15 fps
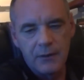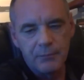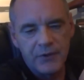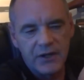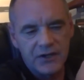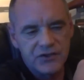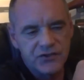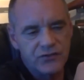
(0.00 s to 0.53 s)
Be
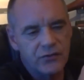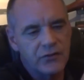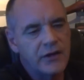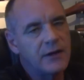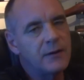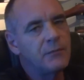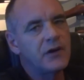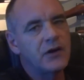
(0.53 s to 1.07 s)

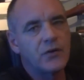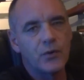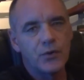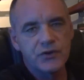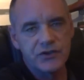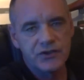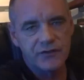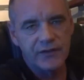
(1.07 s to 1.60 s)
extremely
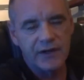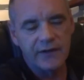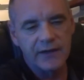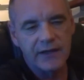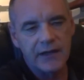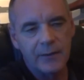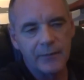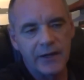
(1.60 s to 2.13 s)
cautious of
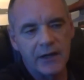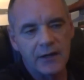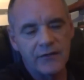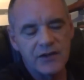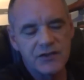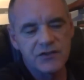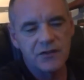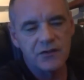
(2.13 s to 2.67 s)
anything coming out of
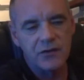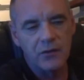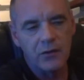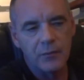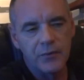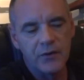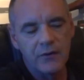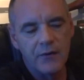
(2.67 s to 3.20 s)
Eastern Europe.